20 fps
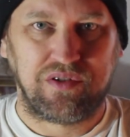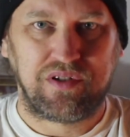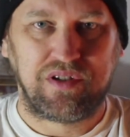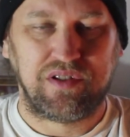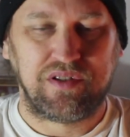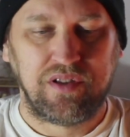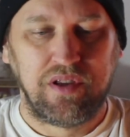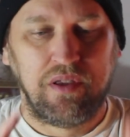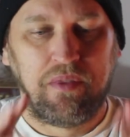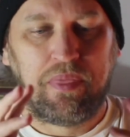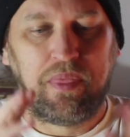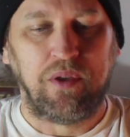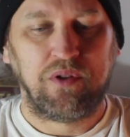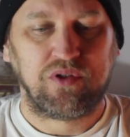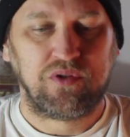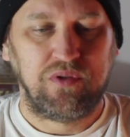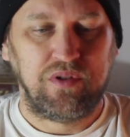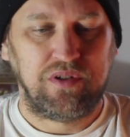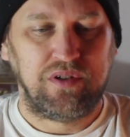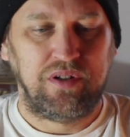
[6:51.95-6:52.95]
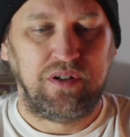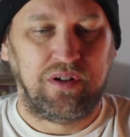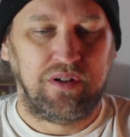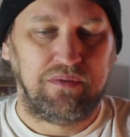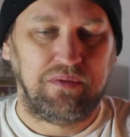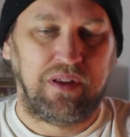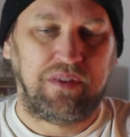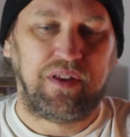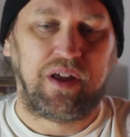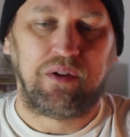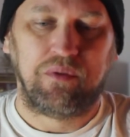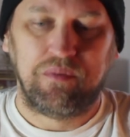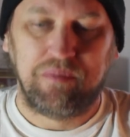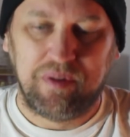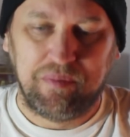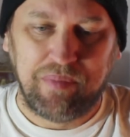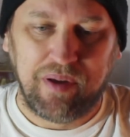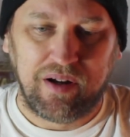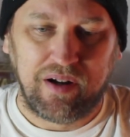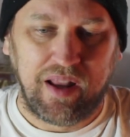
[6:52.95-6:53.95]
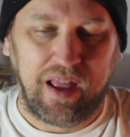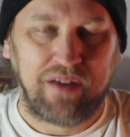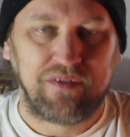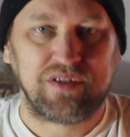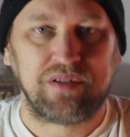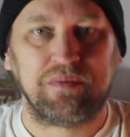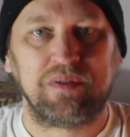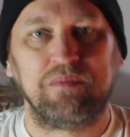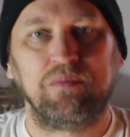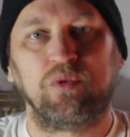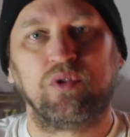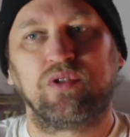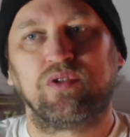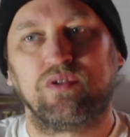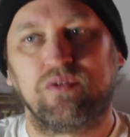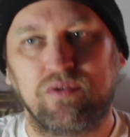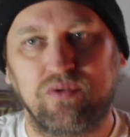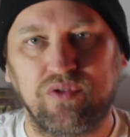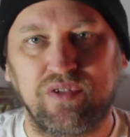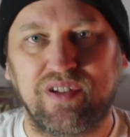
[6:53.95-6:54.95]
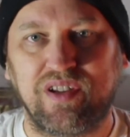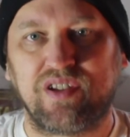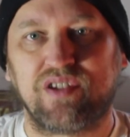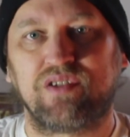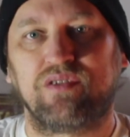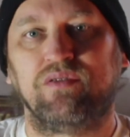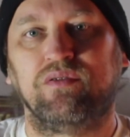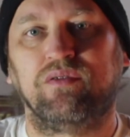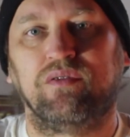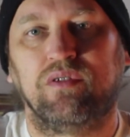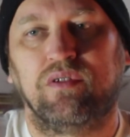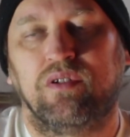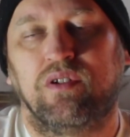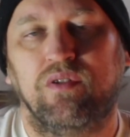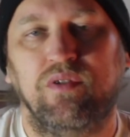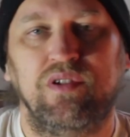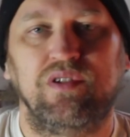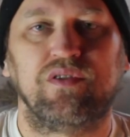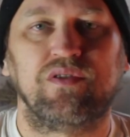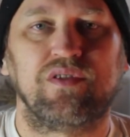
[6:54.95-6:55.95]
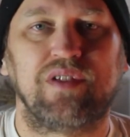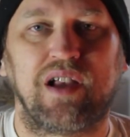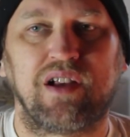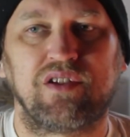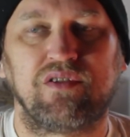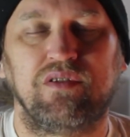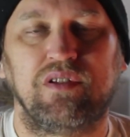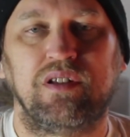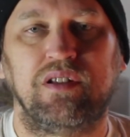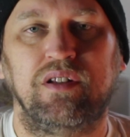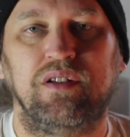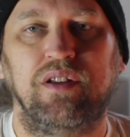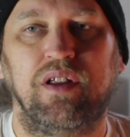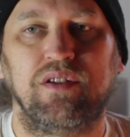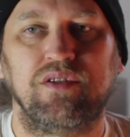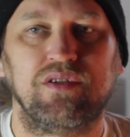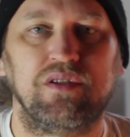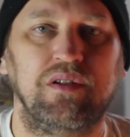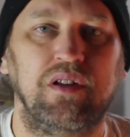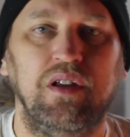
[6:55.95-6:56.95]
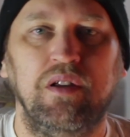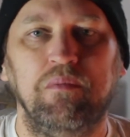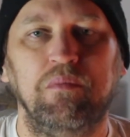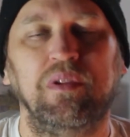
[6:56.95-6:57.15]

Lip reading: Because those I thought it would be better to have some of the more traditional creatures actually in the dungeon.